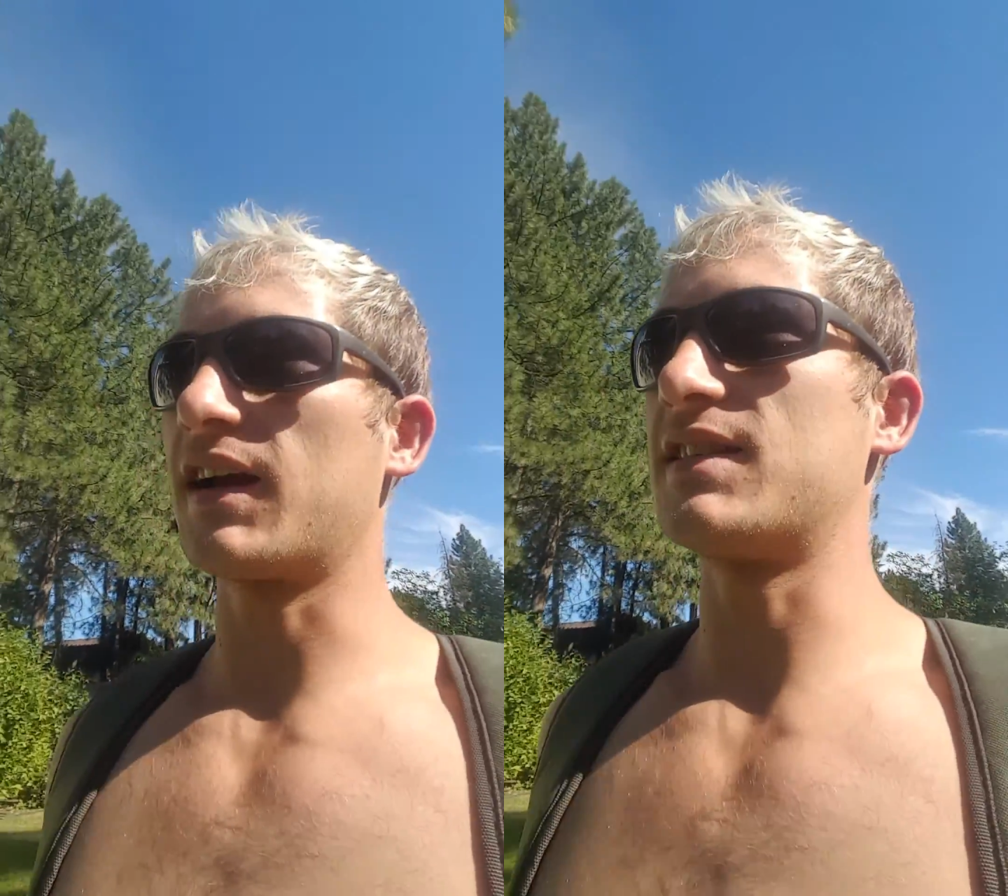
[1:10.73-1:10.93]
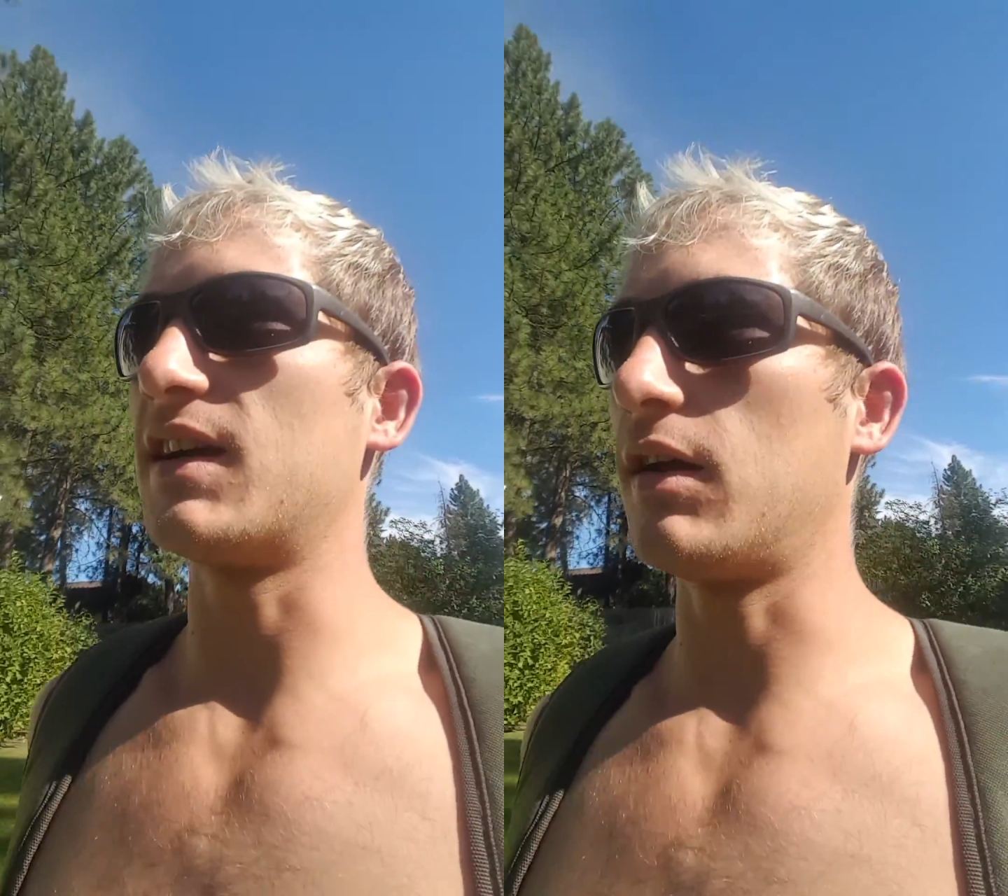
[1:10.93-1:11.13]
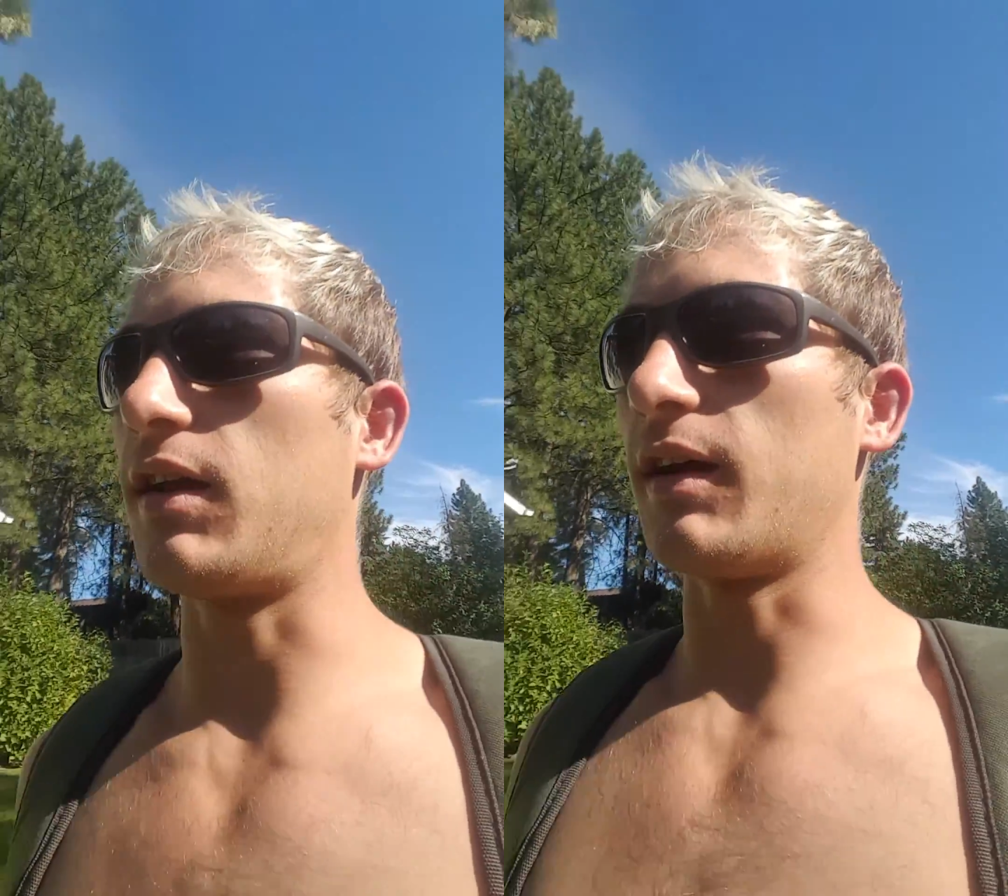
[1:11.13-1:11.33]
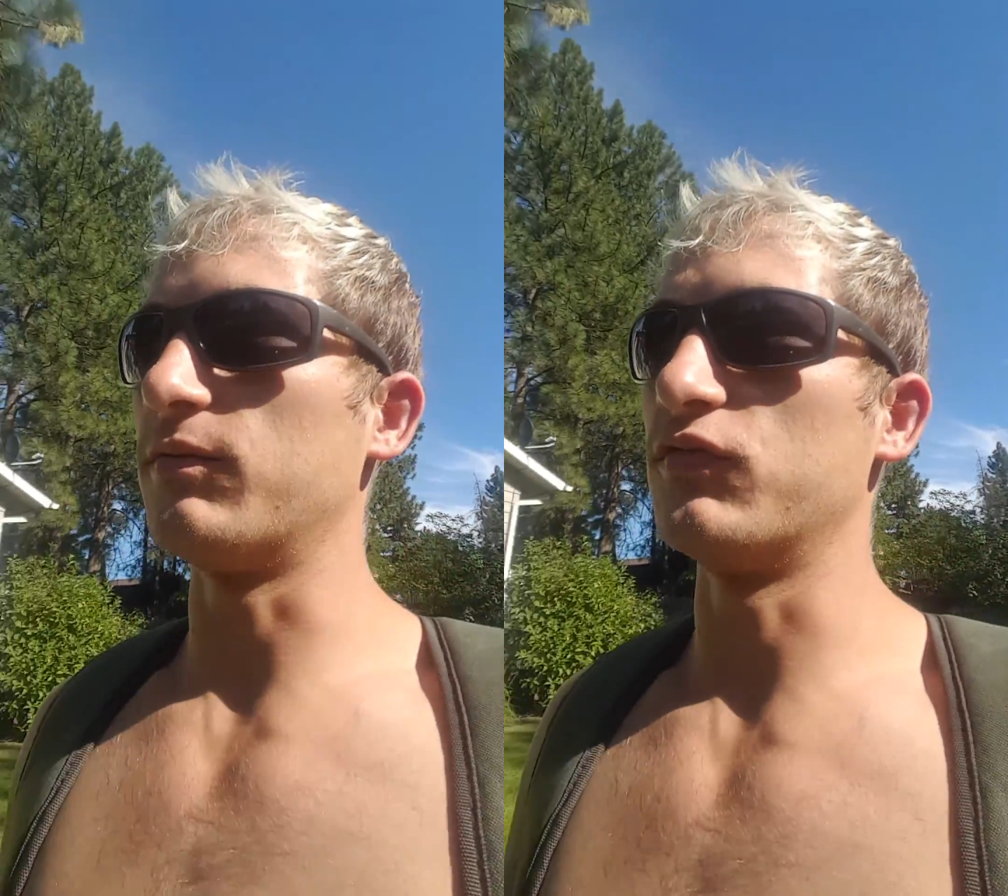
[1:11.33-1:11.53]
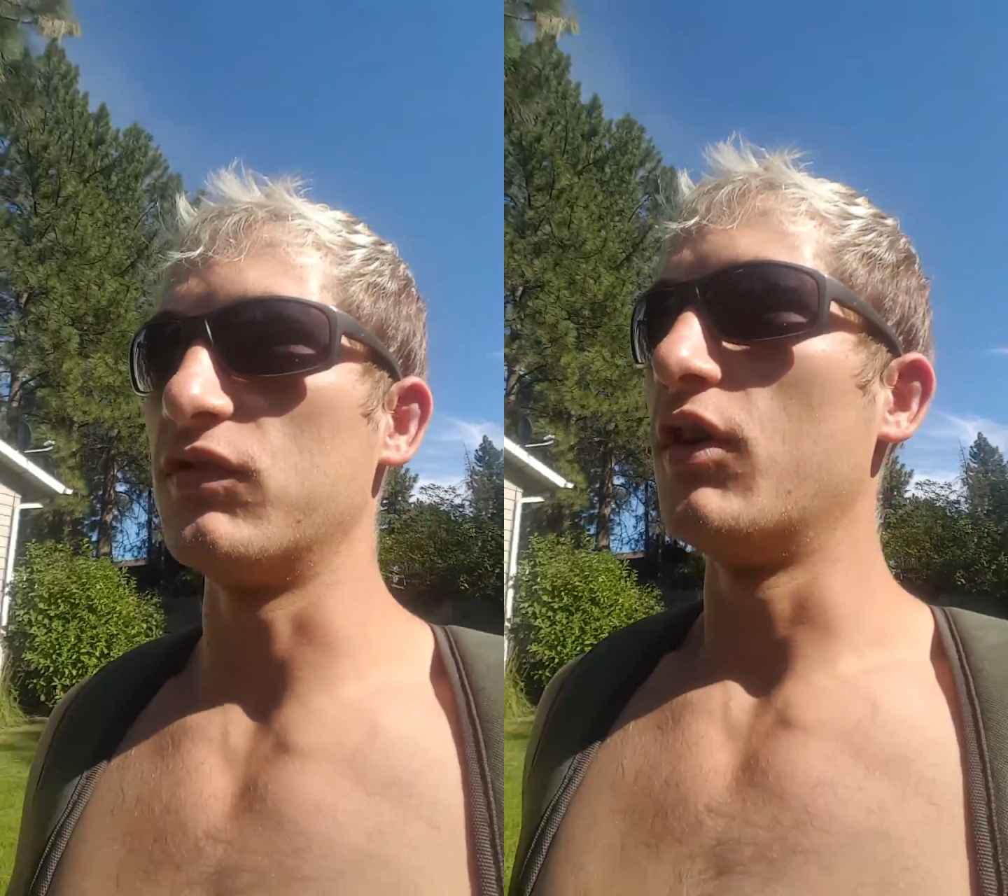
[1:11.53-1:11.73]
I could tell I
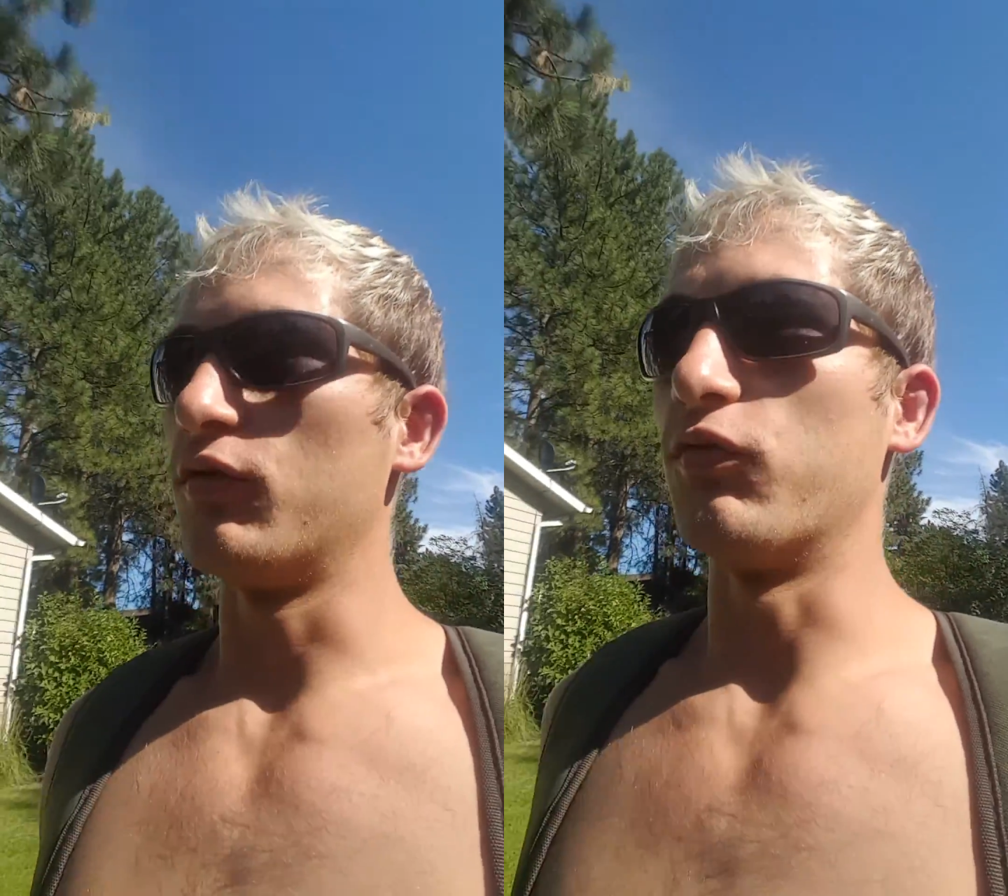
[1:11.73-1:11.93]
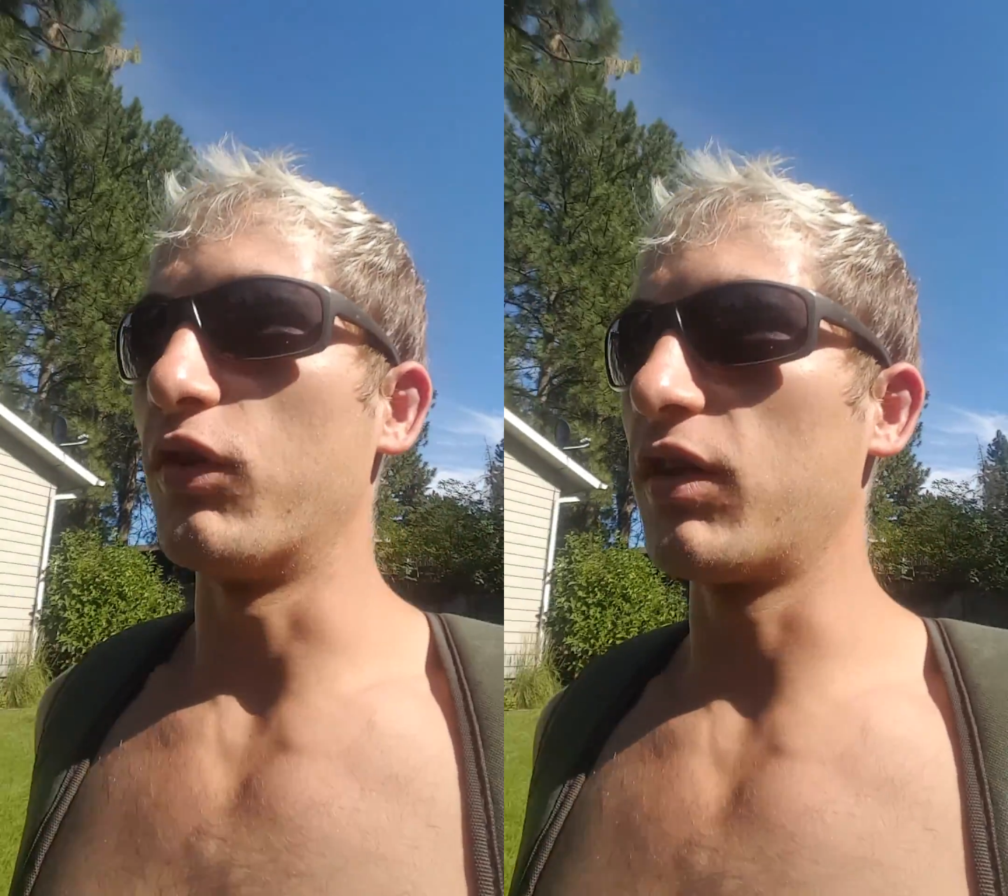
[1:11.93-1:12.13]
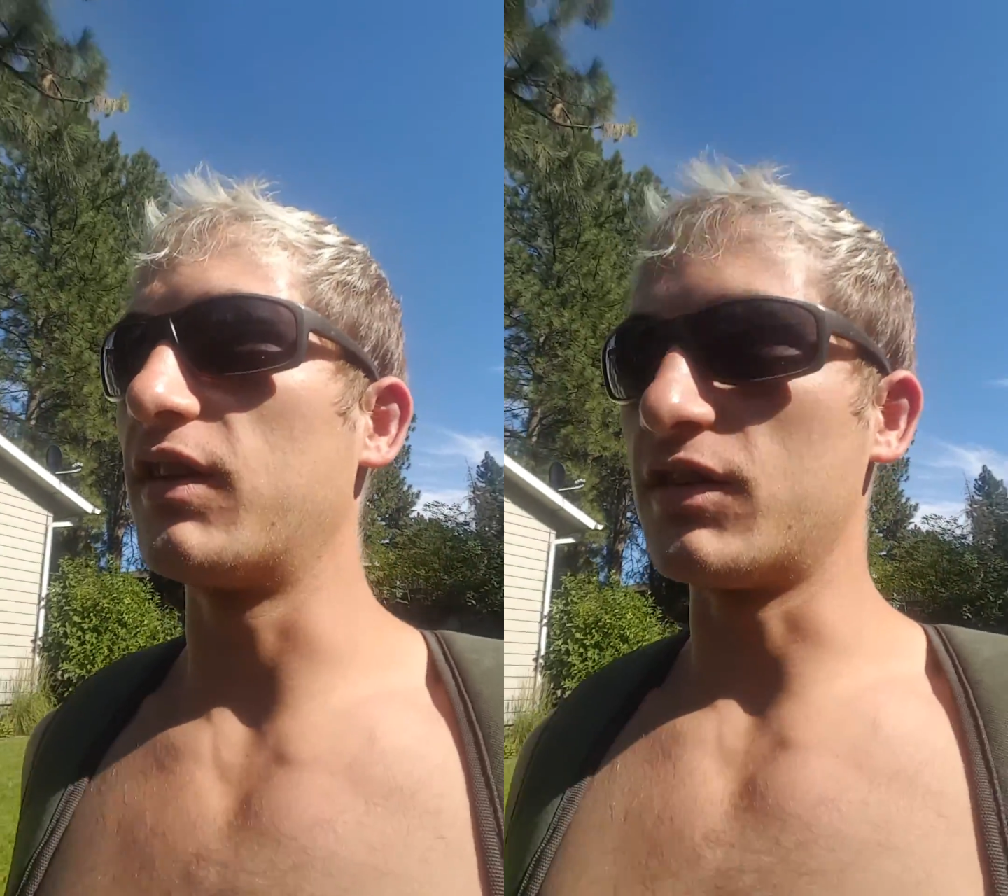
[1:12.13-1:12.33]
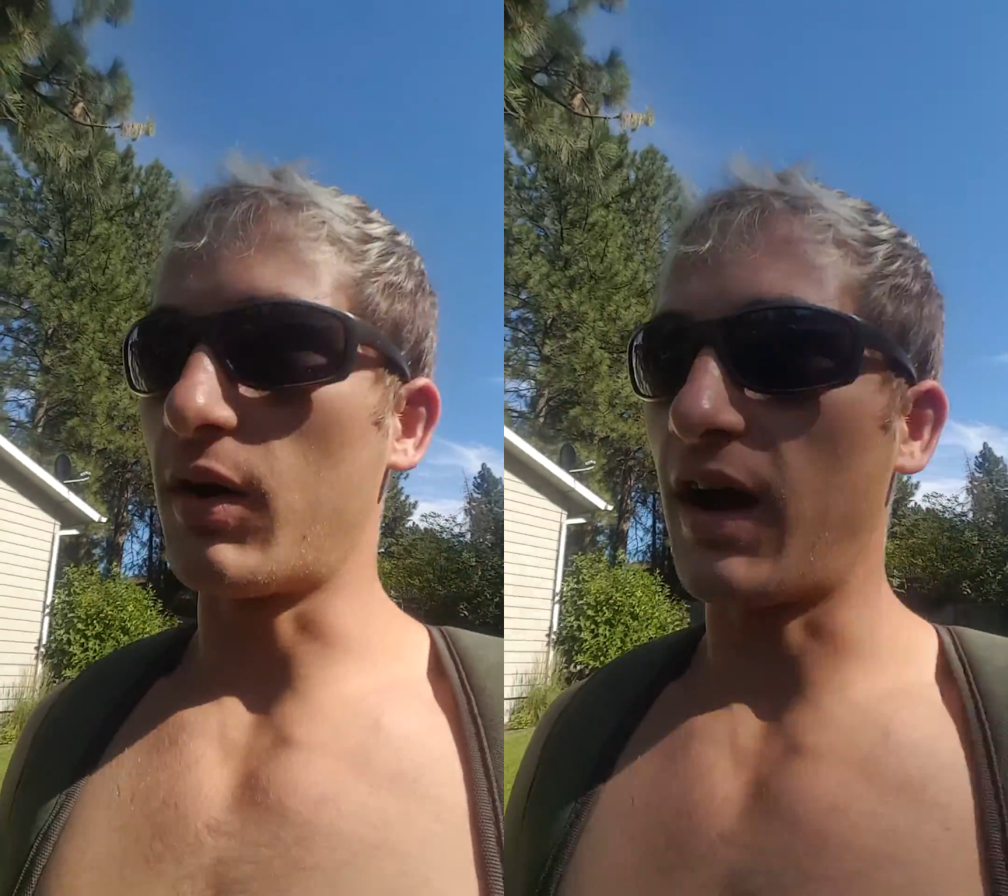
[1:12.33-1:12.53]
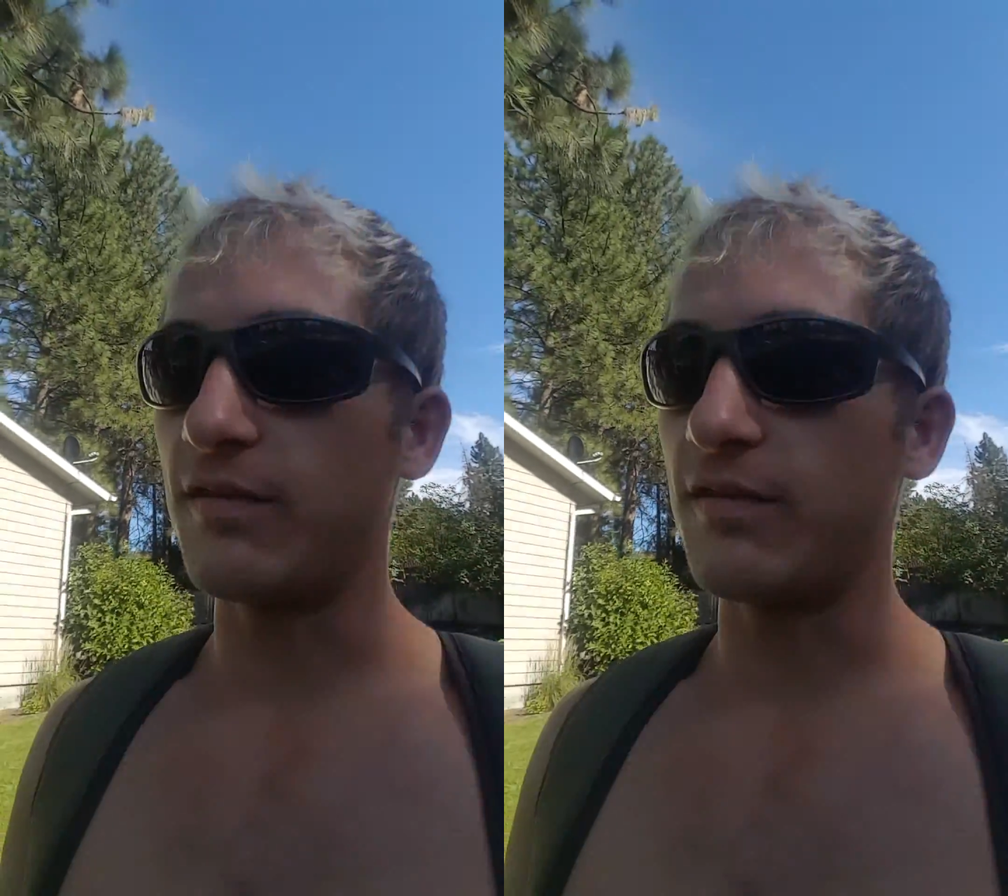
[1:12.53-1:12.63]
really don't